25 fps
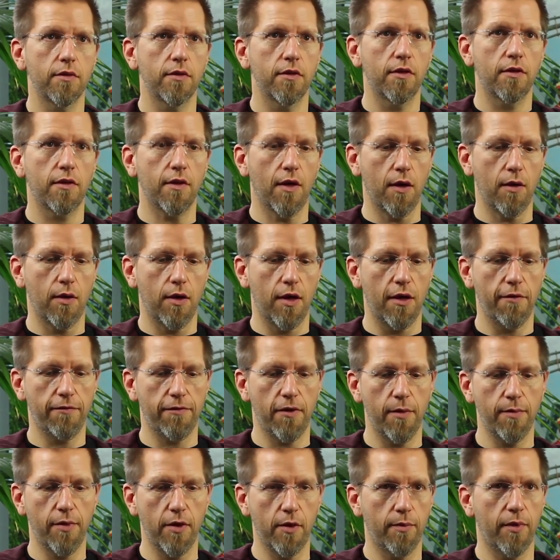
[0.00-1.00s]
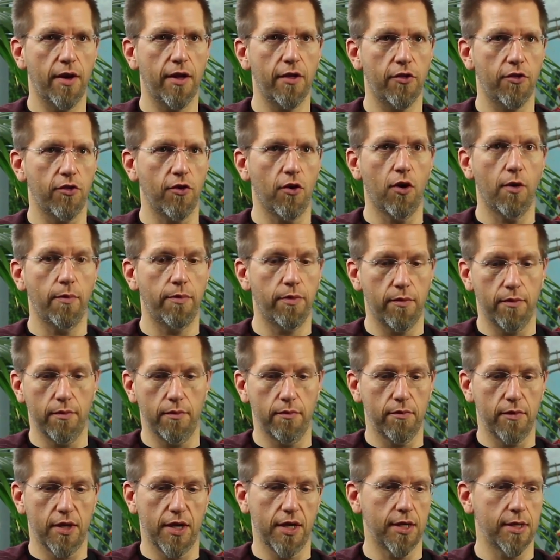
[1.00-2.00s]
So if I build my shop
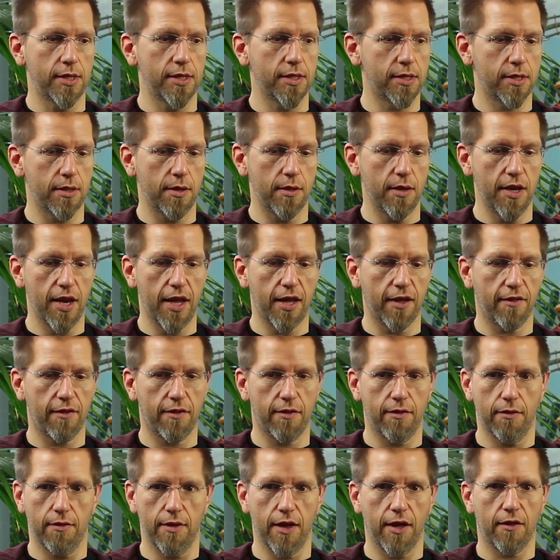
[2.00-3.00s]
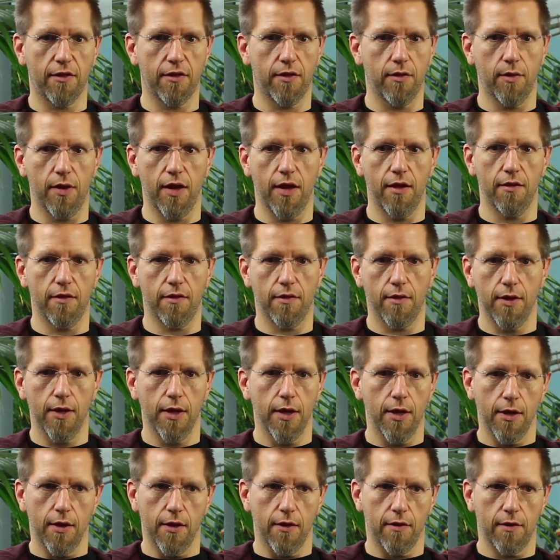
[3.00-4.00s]
and next to it is
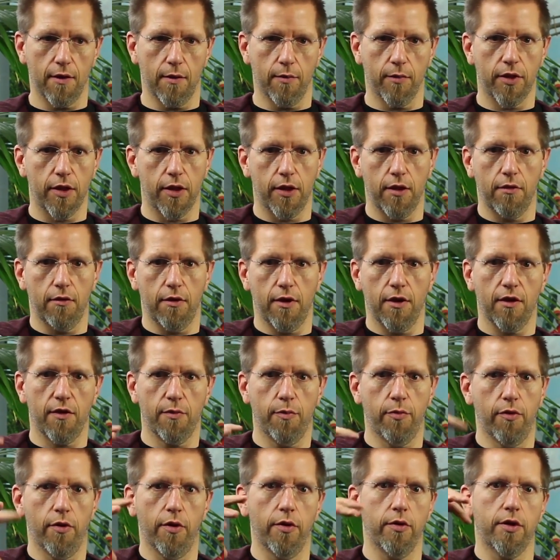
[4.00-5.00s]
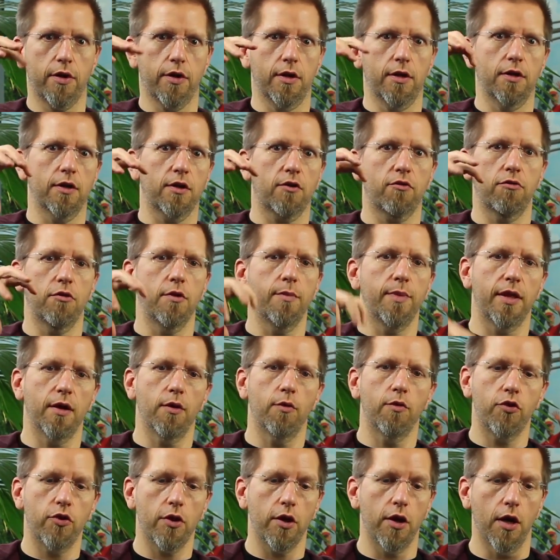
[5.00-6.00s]
some curious, broken, creepy
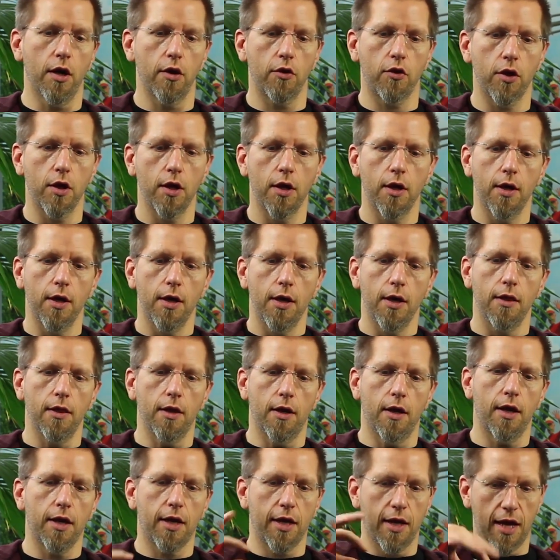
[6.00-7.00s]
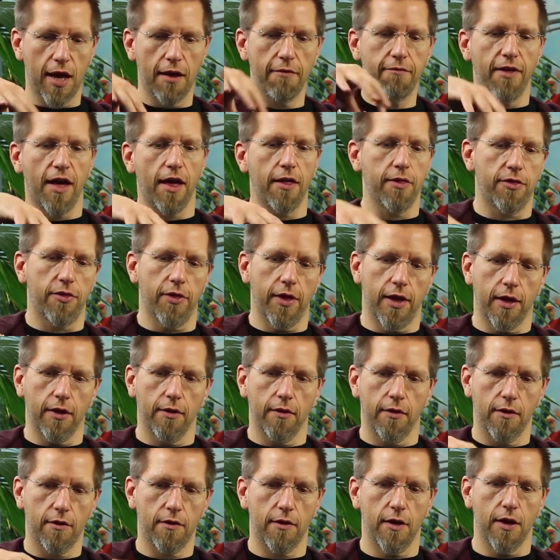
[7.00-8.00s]
old church, then I can have that thing
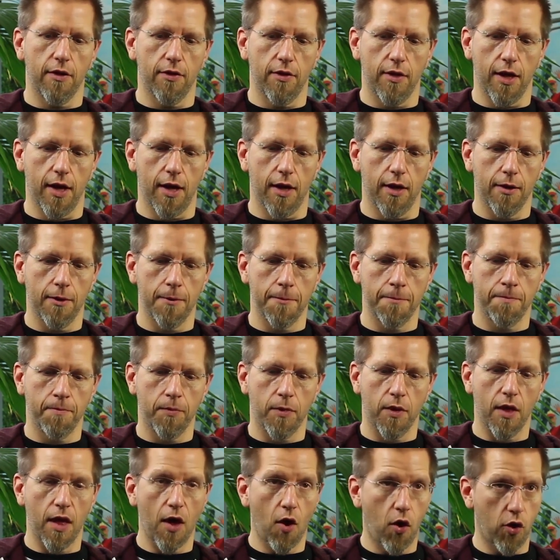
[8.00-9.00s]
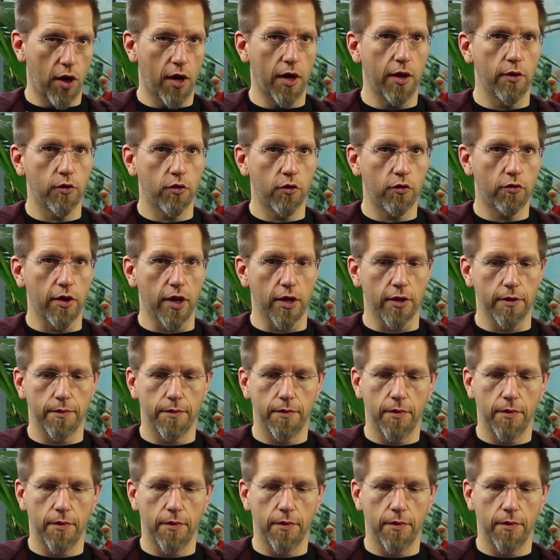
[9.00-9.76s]
sitting there on a local grid.